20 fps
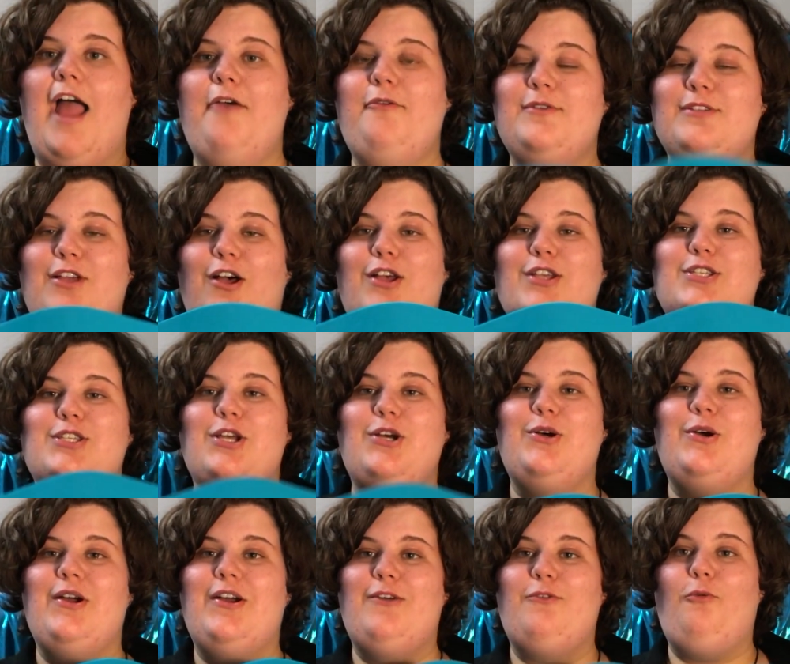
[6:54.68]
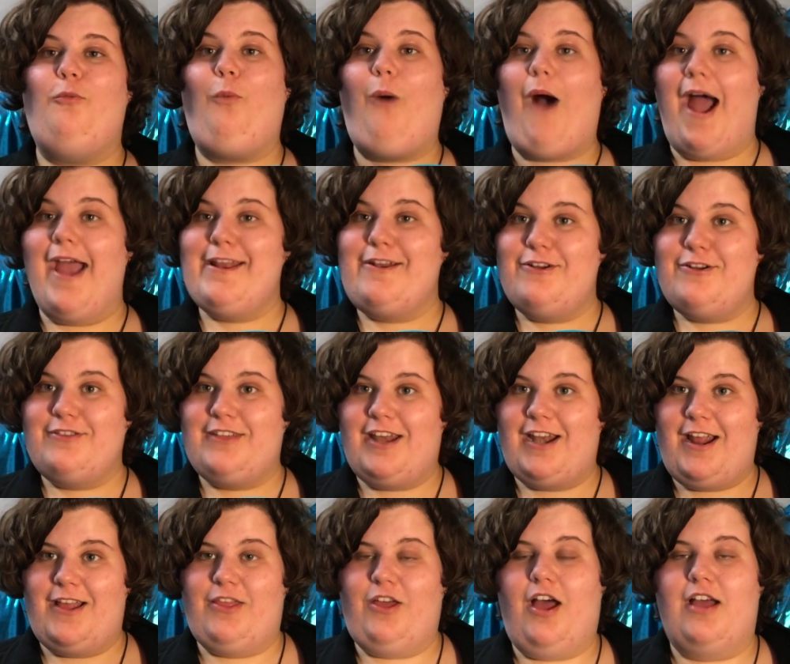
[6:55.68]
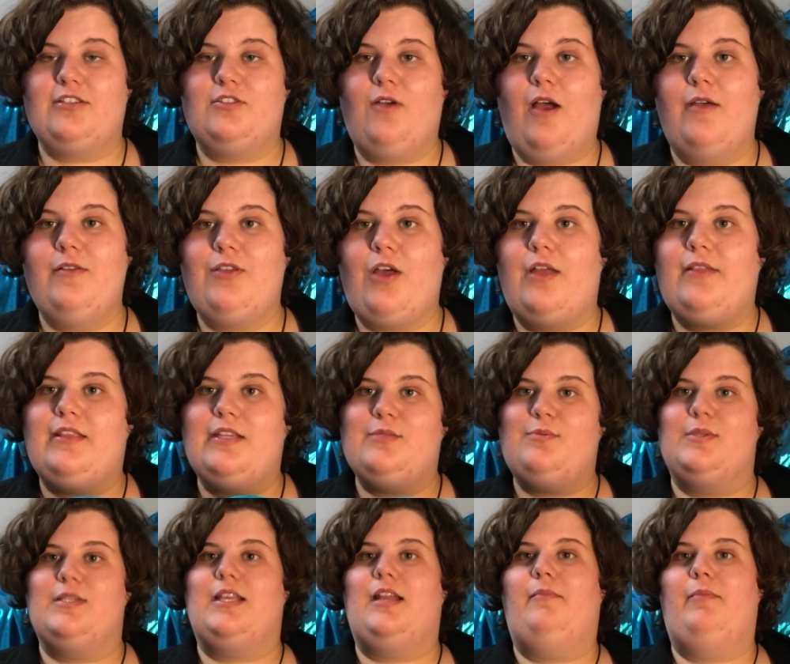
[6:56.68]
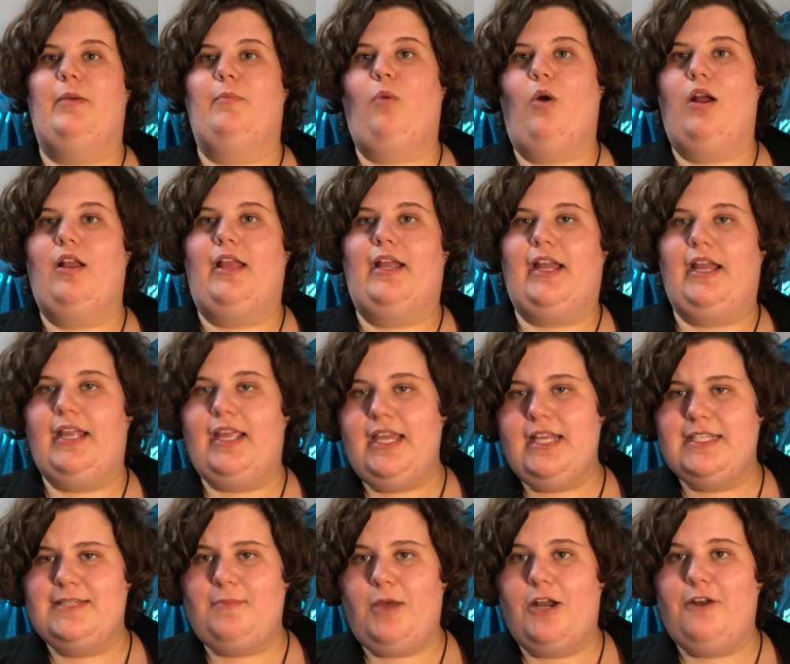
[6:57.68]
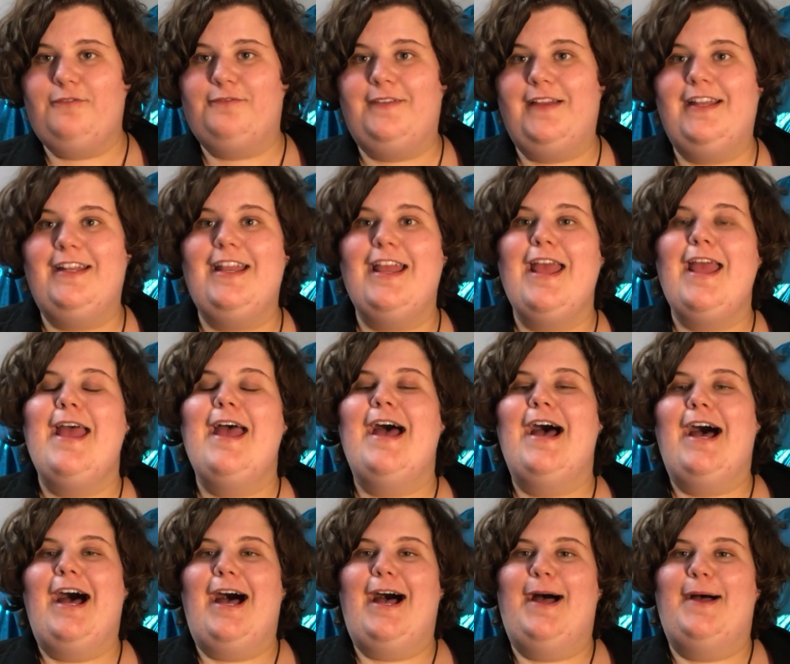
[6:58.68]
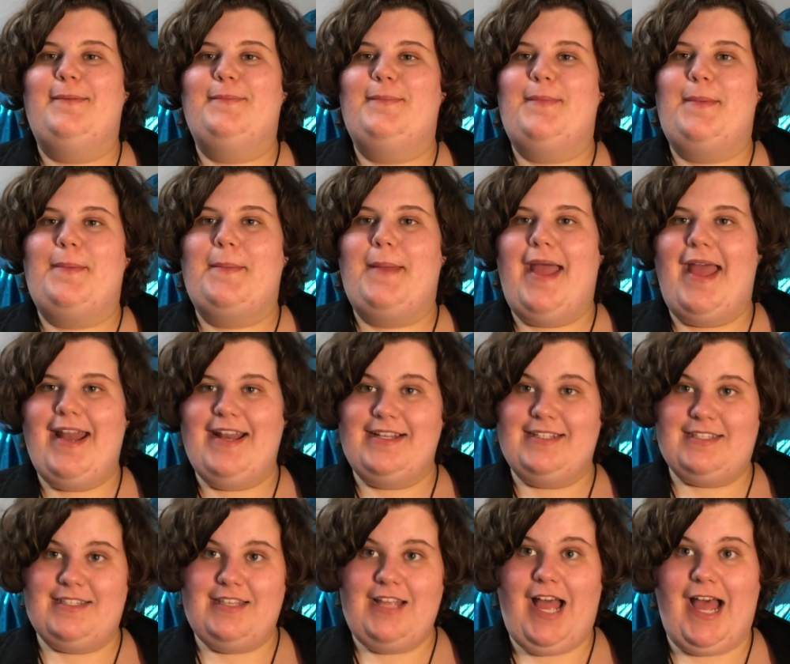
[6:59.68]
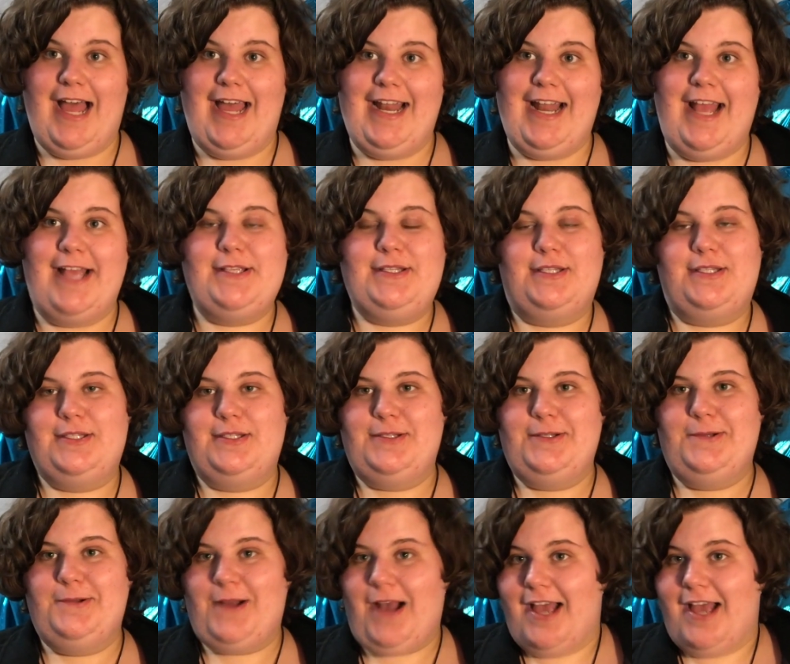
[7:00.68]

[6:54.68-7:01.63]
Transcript: It was also wider than I thought, so I thought this was going to be more like a kid's monofin, and it's not. As you